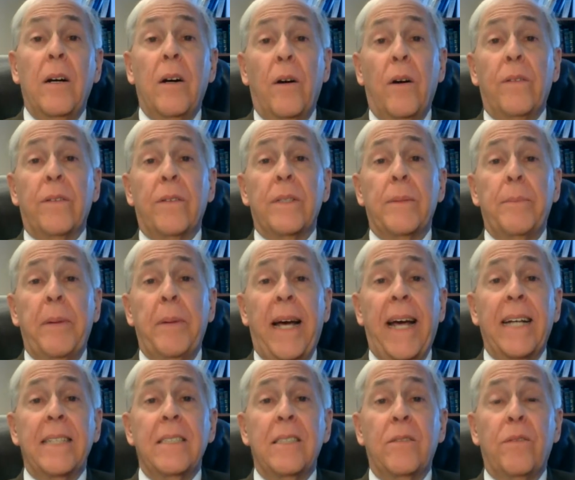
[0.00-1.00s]
Over the
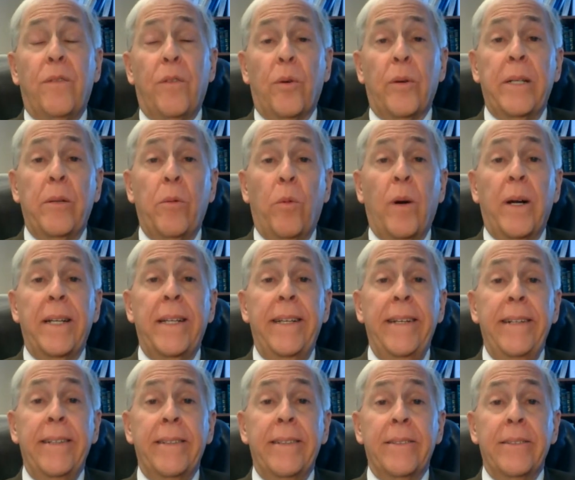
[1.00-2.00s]
past 41
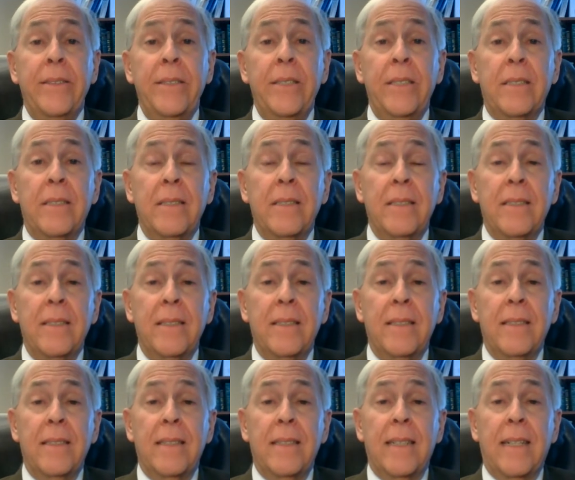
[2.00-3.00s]
years,
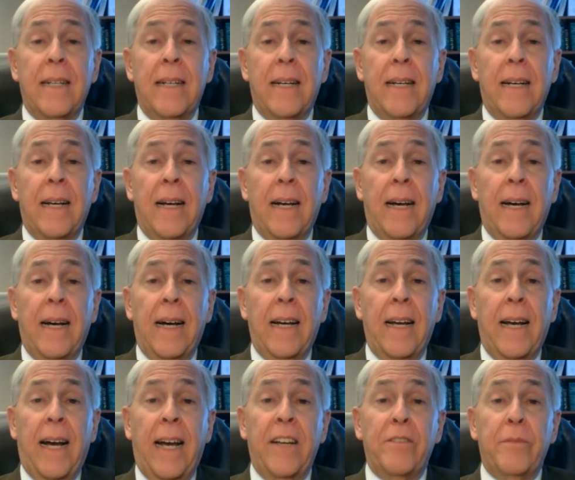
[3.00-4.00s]

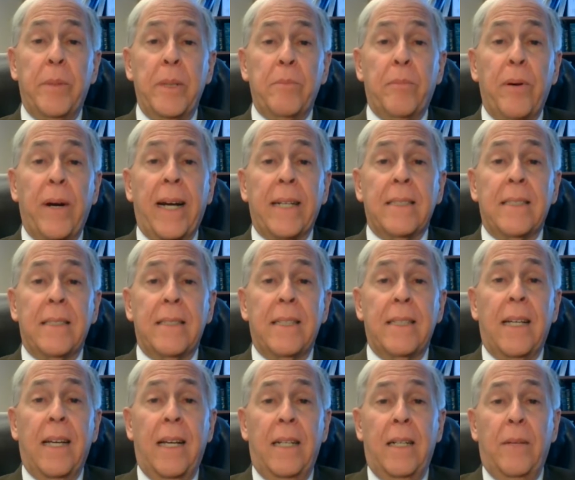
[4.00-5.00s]
I have been
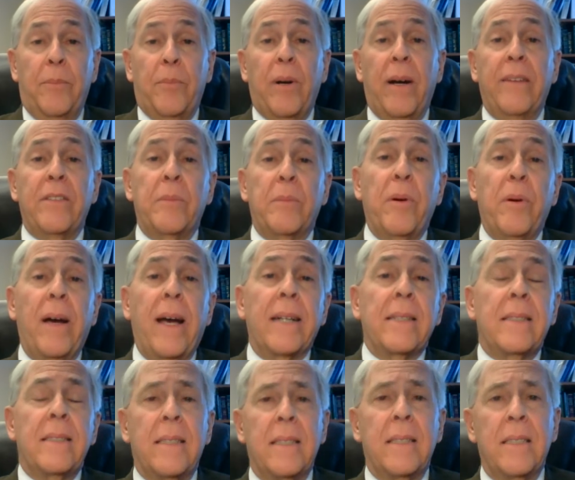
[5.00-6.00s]
practicing in a private
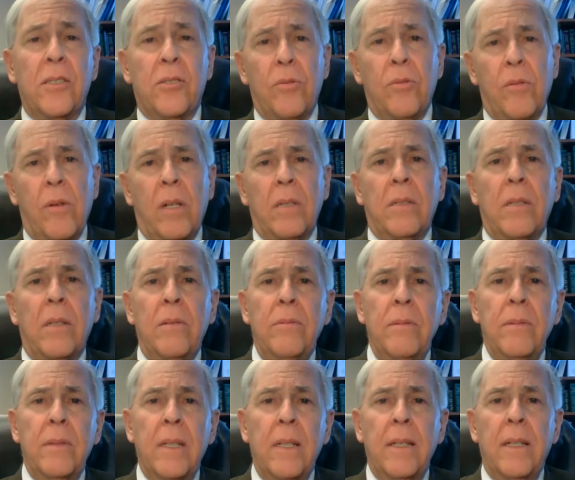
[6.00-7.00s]
practice in Toronto,
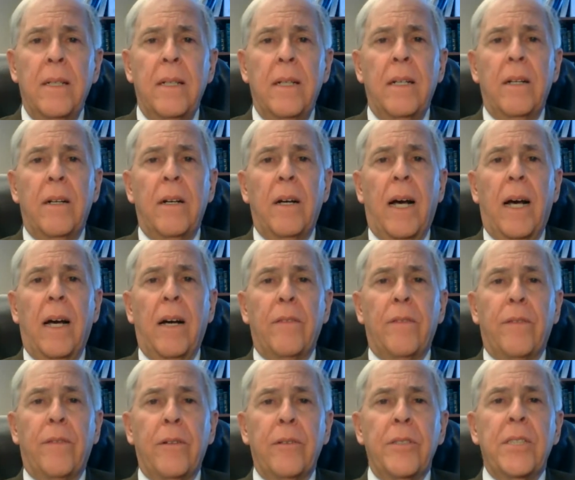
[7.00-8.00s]

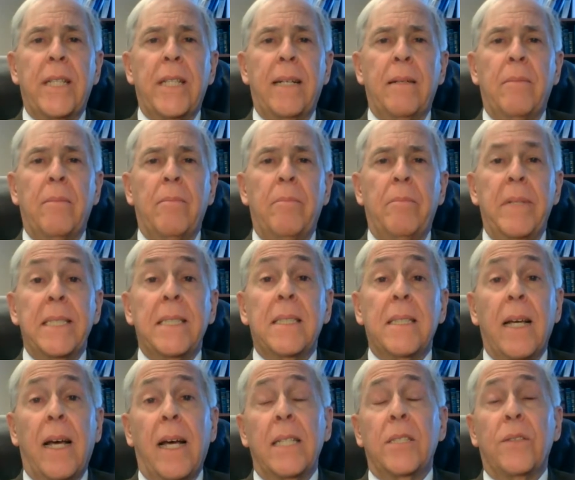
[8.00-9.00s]
first at
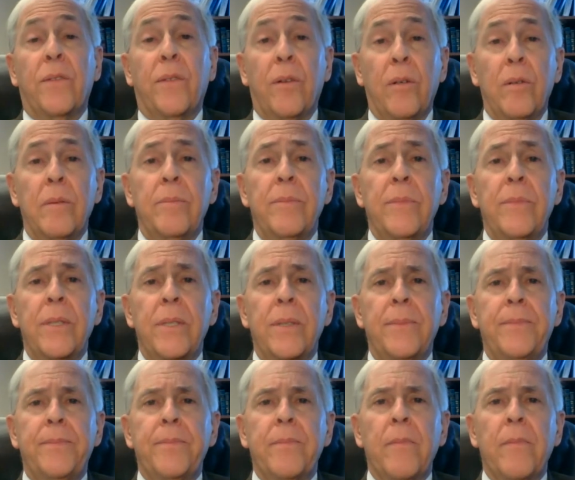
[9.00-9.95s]
mid-sized firms,